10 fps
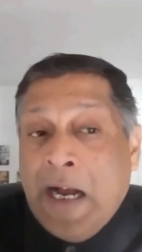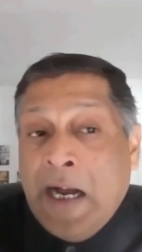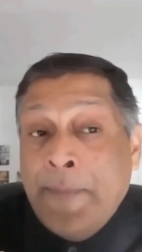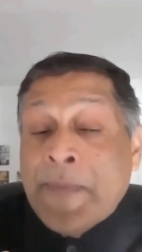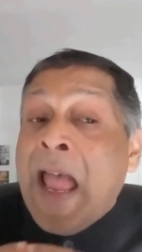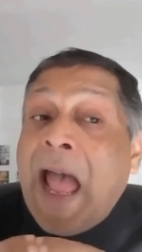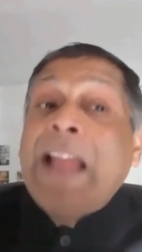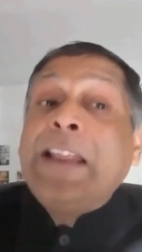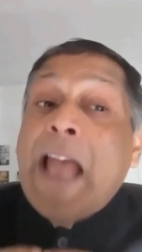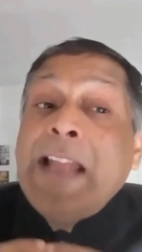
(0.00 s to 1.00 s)

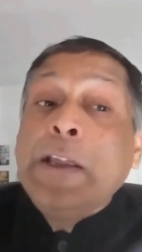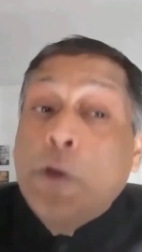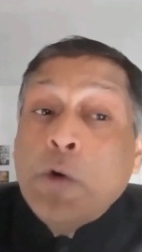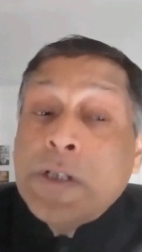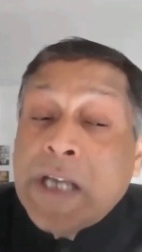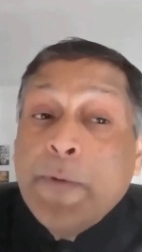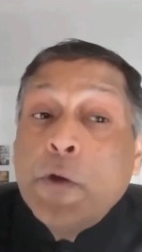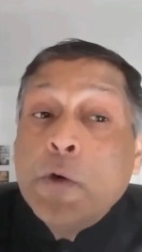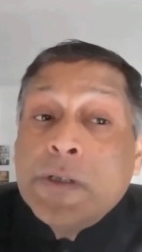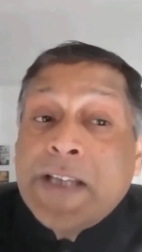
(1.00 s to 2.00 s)
some of
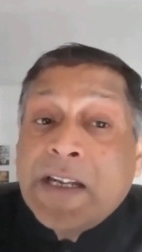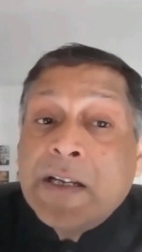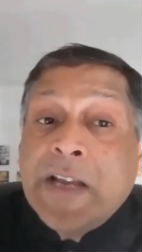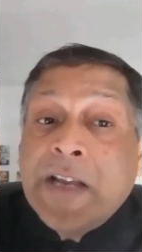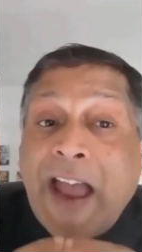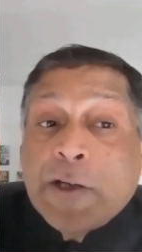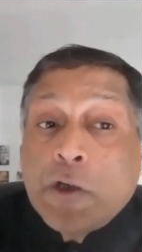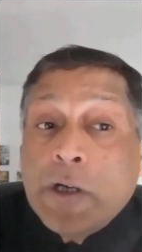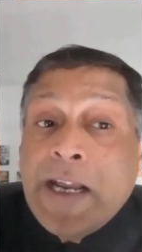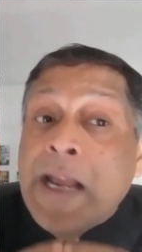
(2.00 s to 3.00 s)
those sectors have
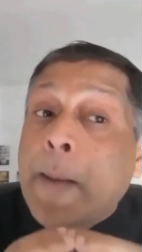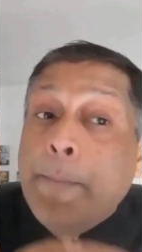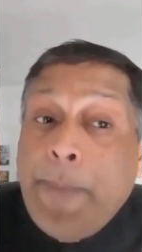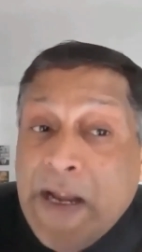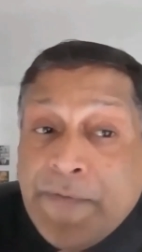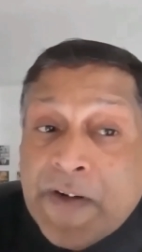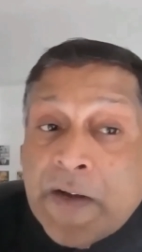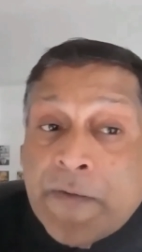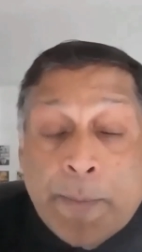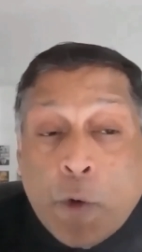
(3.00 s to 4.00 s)
actually
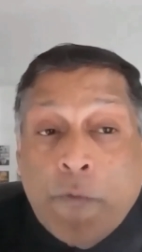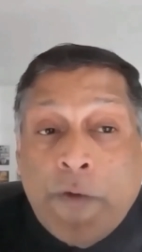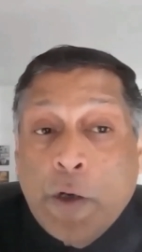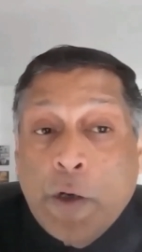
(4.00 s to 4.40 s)
benefited from COVID.